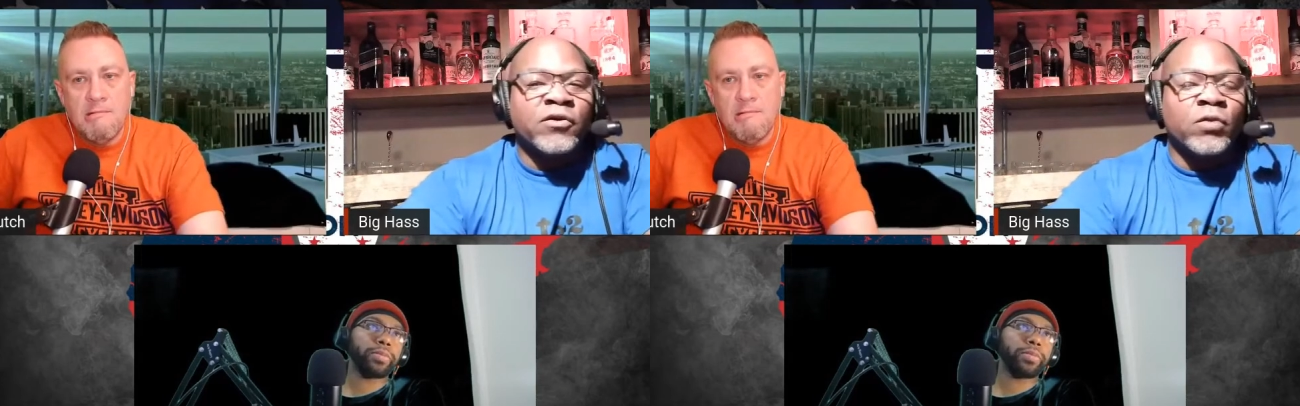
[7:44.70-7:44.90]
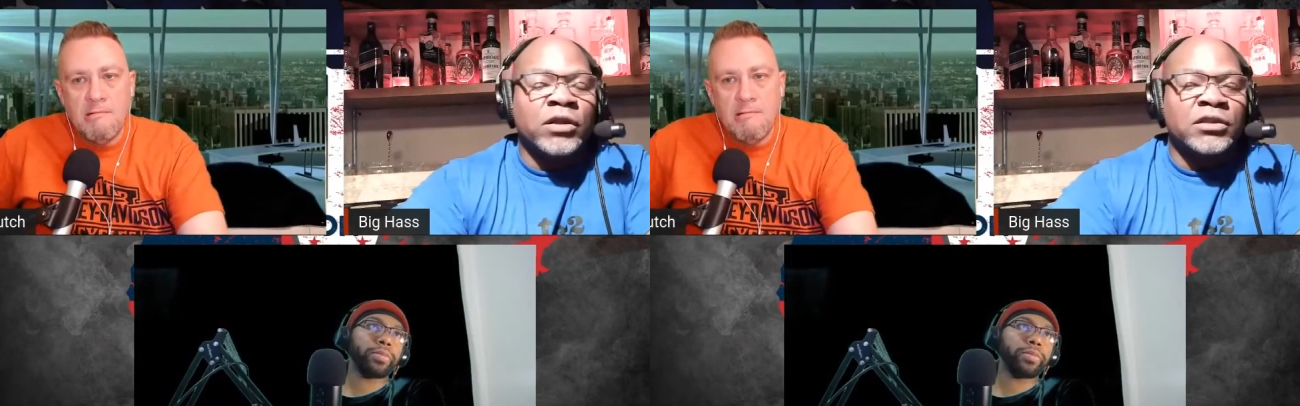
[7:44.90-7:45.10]

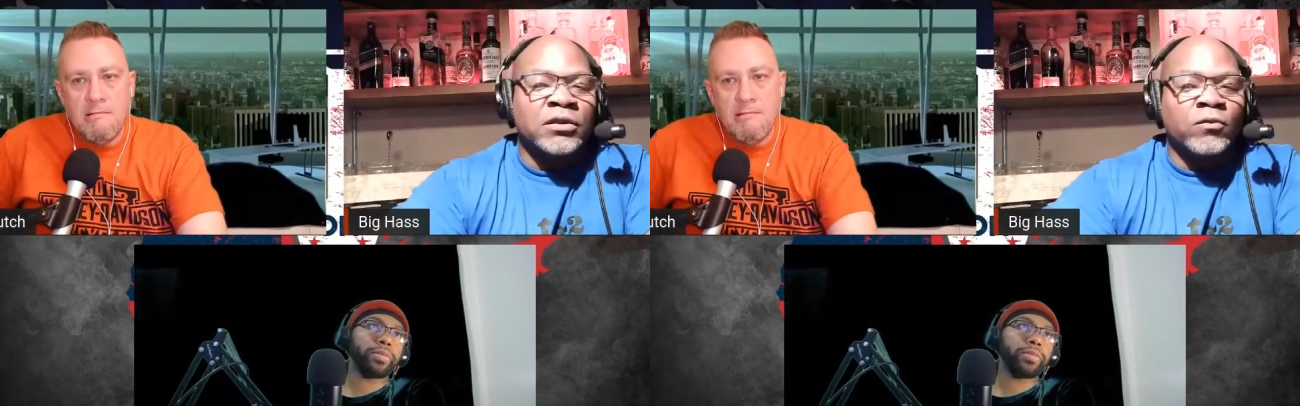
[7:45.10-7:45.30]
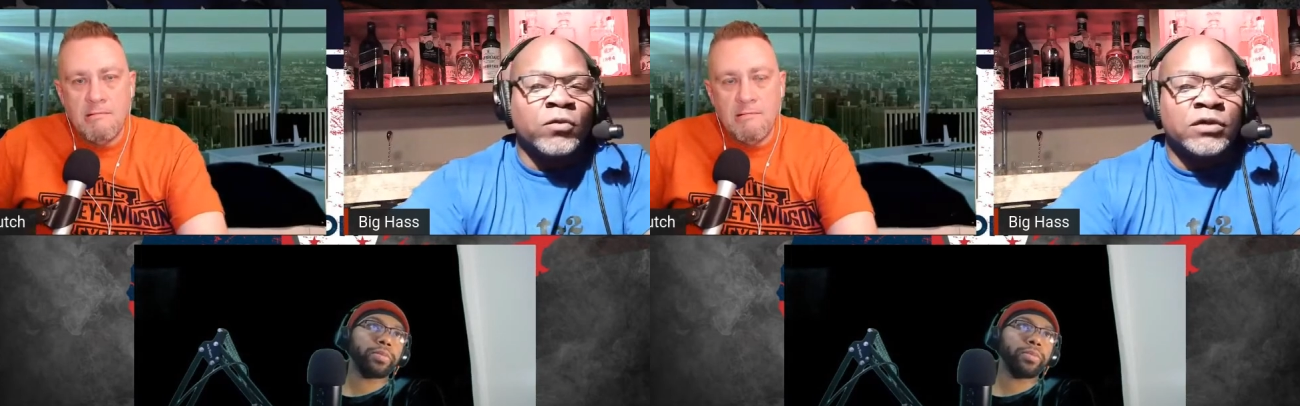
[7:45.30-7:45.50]
Speaker 1: what
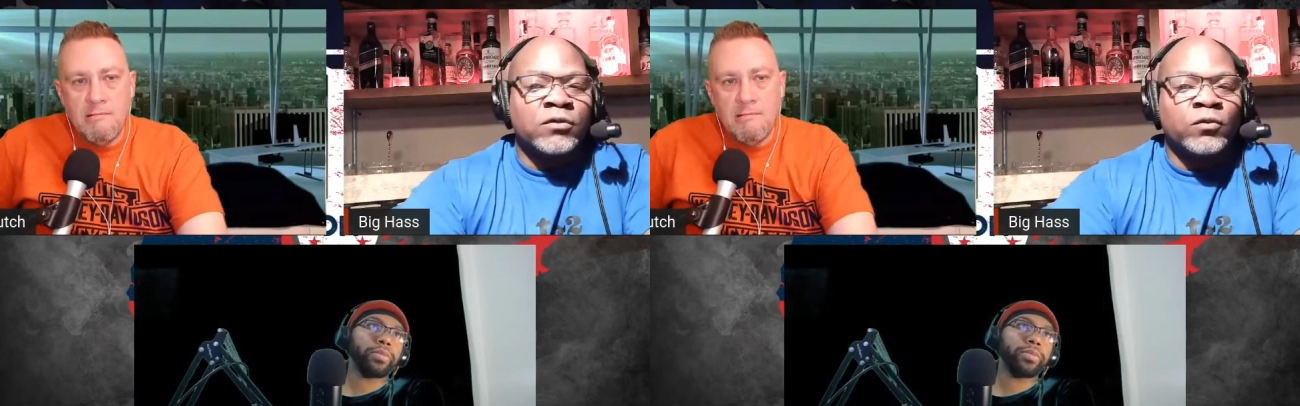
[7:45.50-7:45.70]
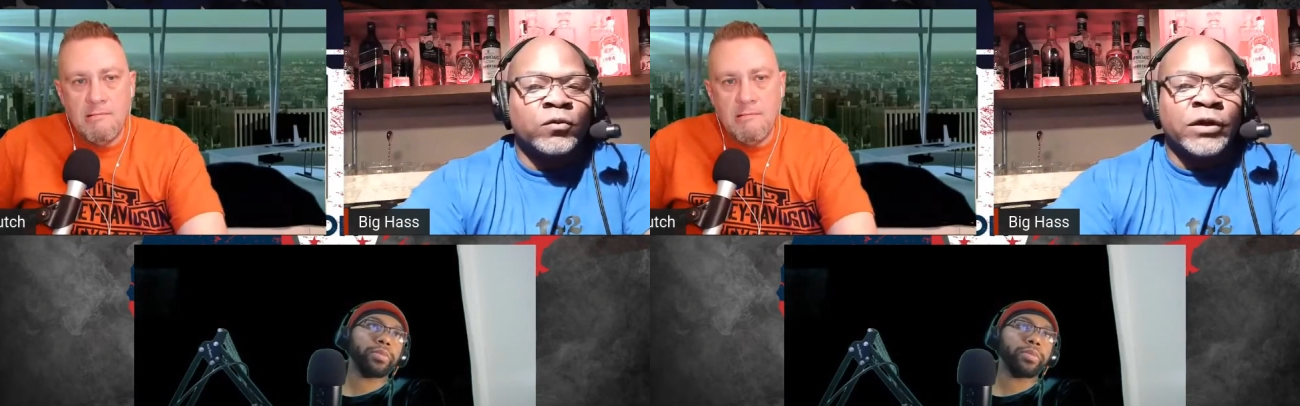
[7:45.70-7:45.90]
the what,
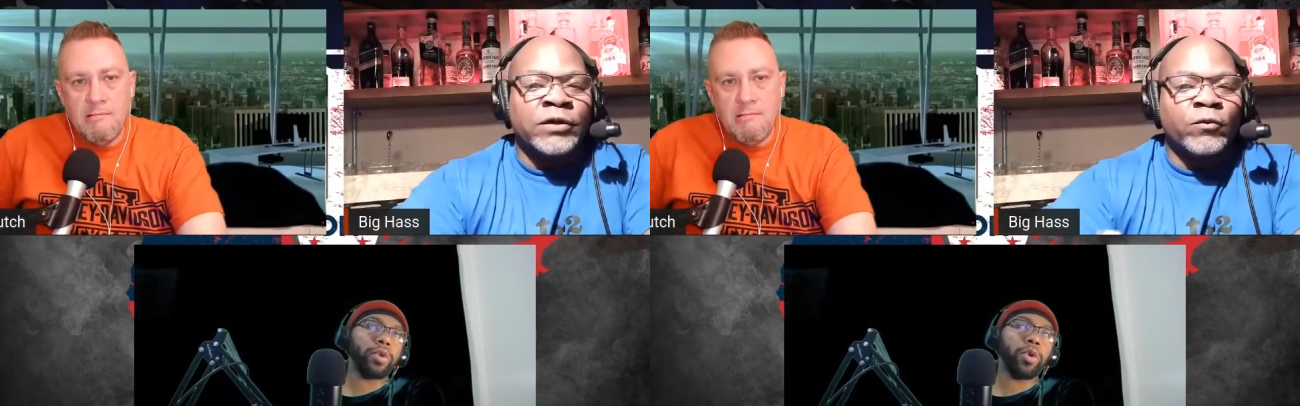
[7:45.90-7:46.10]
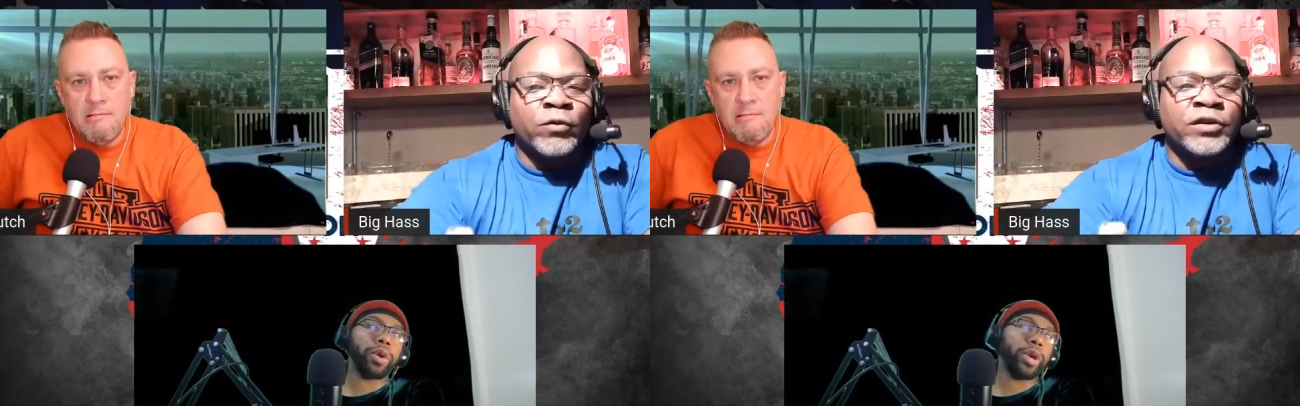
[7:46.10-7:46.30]
what
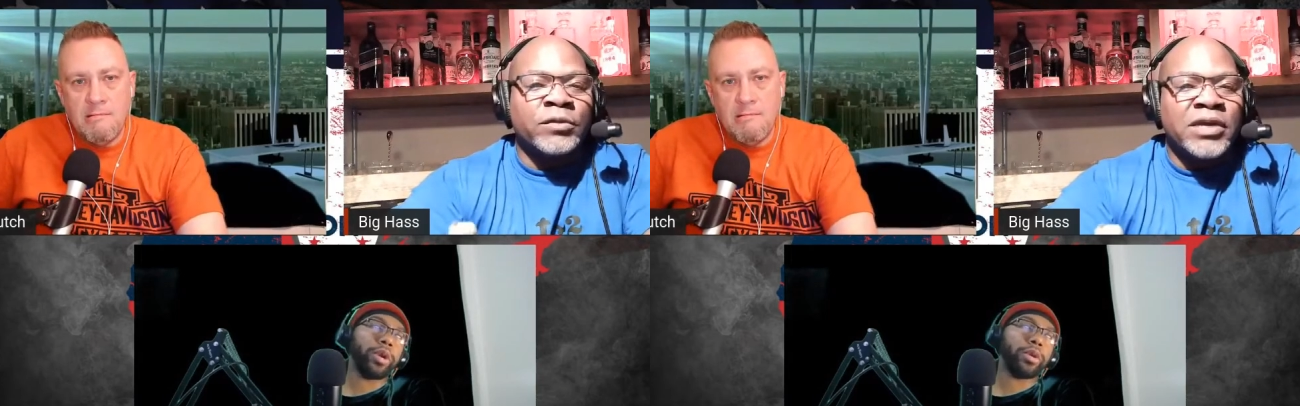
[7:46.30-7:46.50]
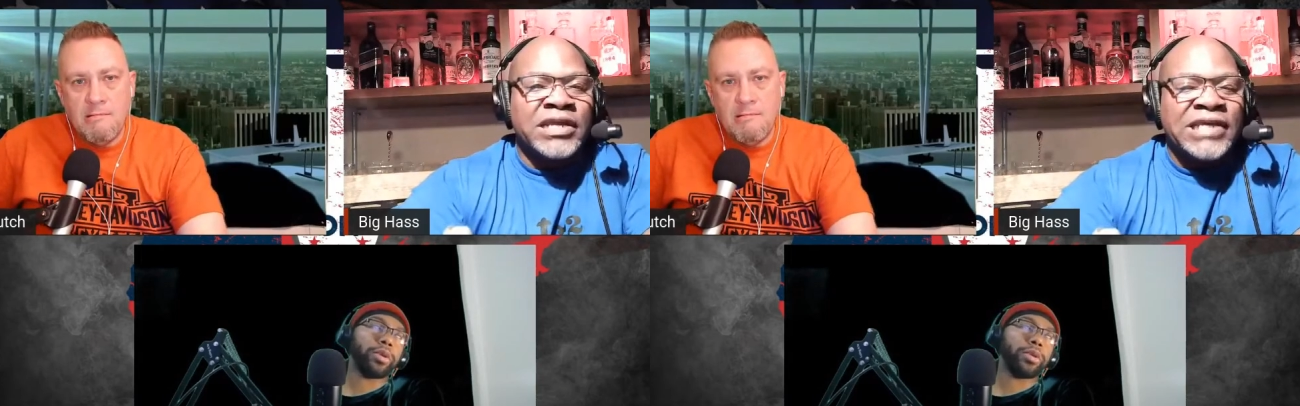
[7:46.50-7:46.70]
where, where
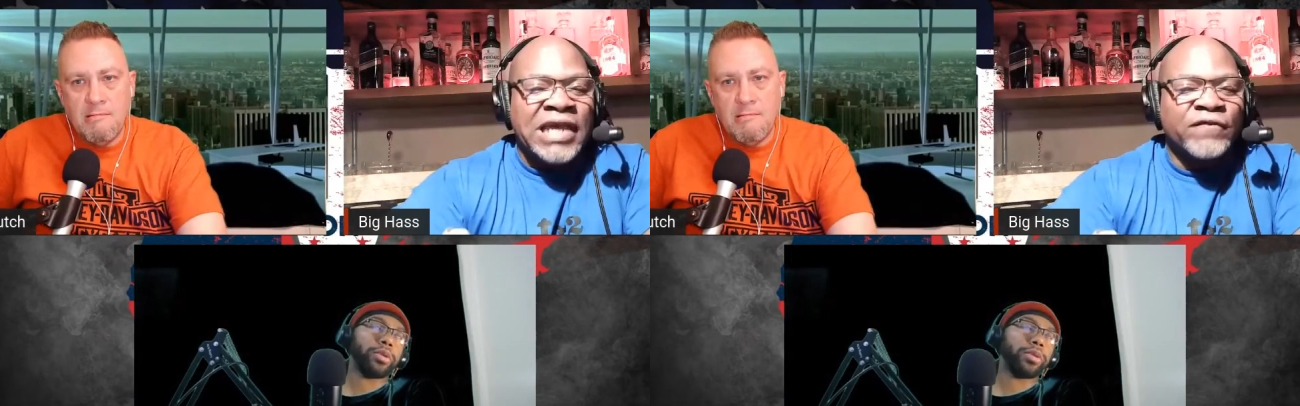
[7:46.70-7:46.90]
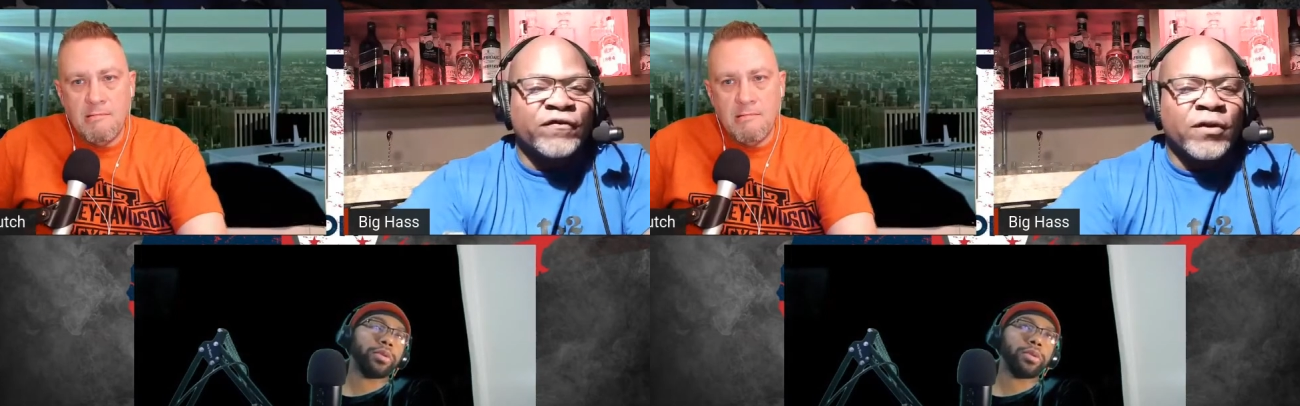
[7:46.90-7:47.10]
the money
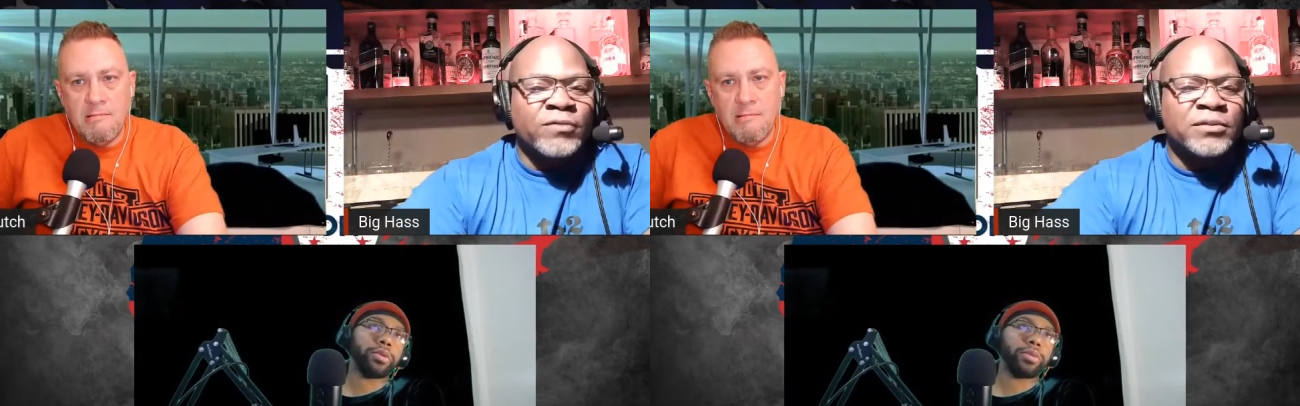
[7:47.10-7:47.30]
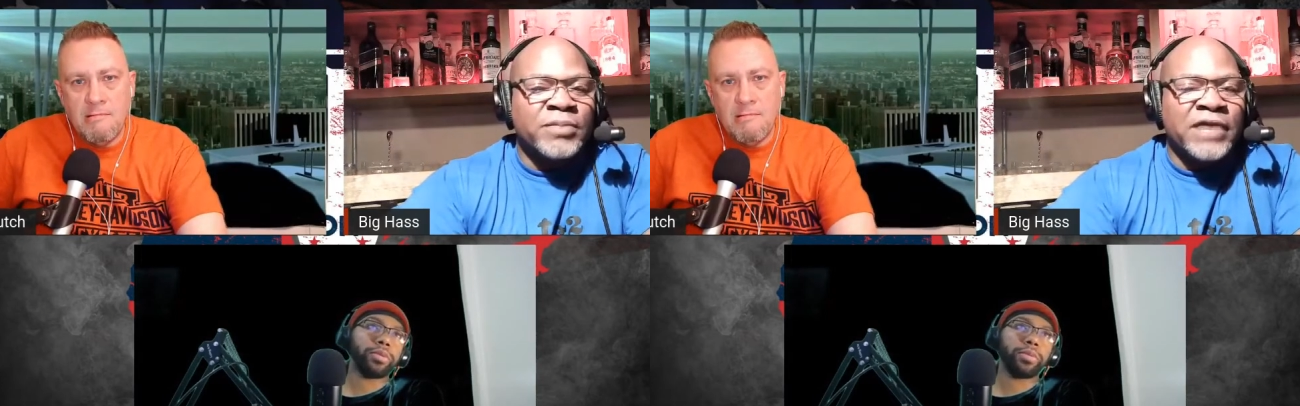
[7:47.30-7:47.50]
came
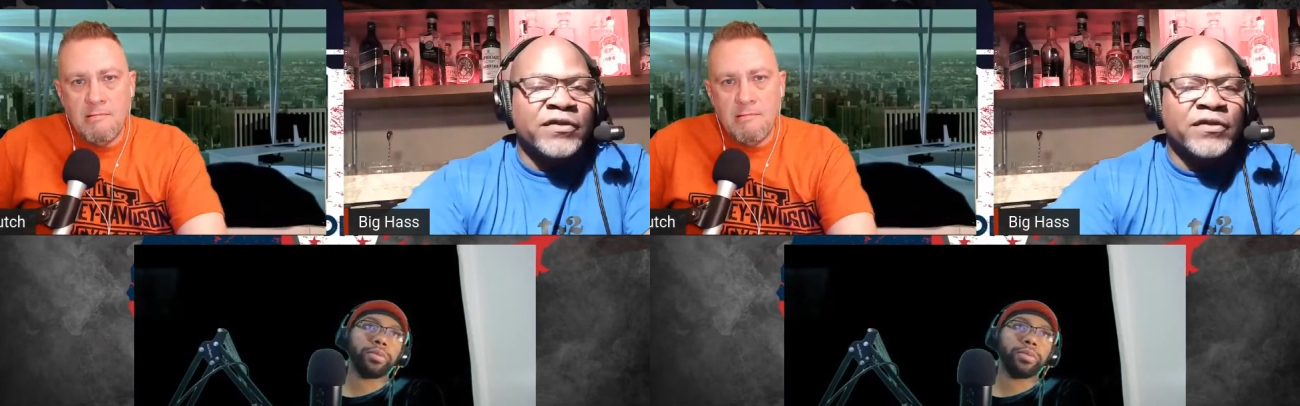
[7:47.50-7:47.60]
from to buy